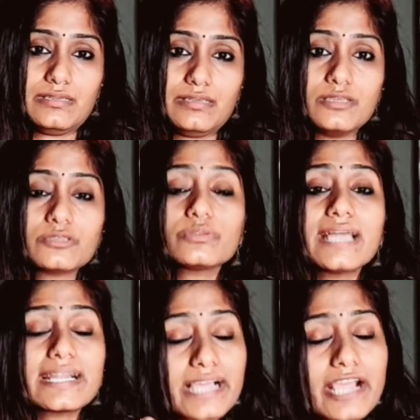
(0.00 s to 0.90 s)
So
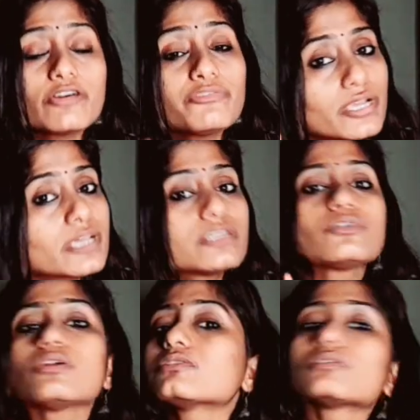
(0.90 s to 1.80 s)
that kind of fear is
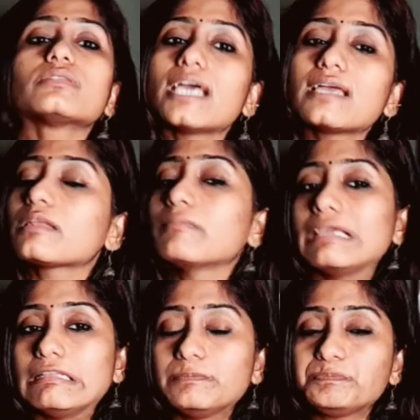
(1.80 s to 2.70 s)
also there in
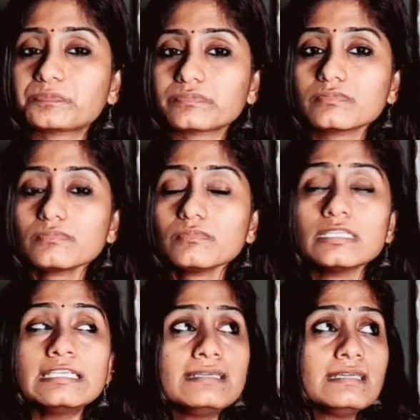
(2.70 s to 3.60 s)
male.
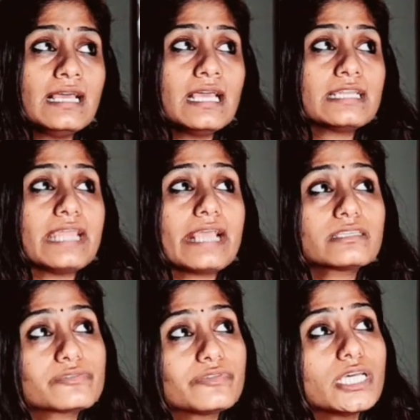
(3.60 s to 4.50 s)

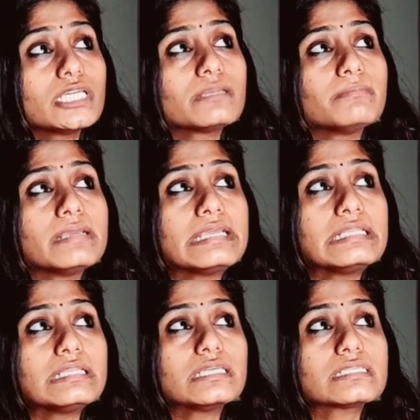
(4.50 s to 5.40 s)
Next fear in
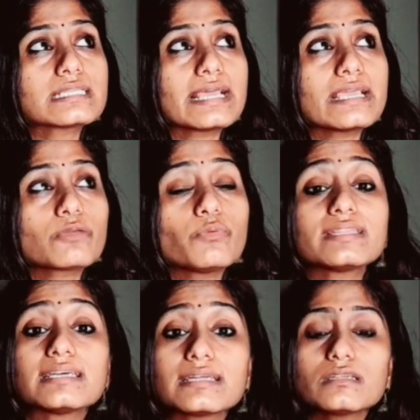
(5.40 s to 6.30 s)
male is like
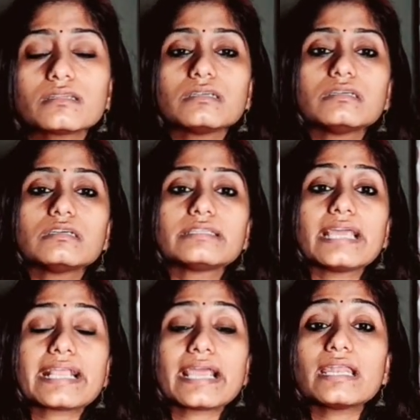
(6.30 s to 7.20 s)
whether
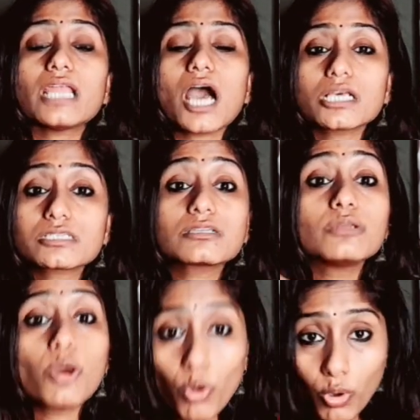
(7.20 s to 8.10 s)
they can last
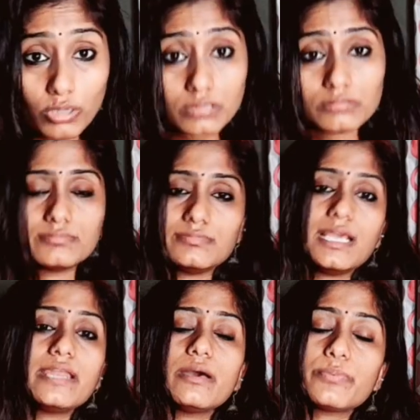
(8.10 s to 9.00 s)
long
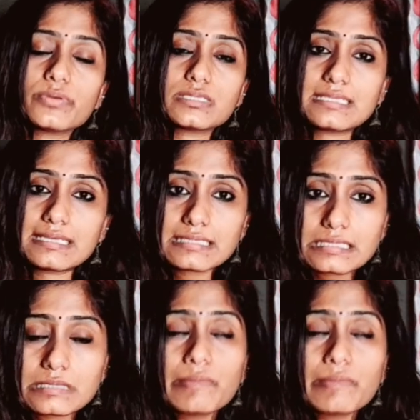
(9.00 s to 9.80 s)
in a process.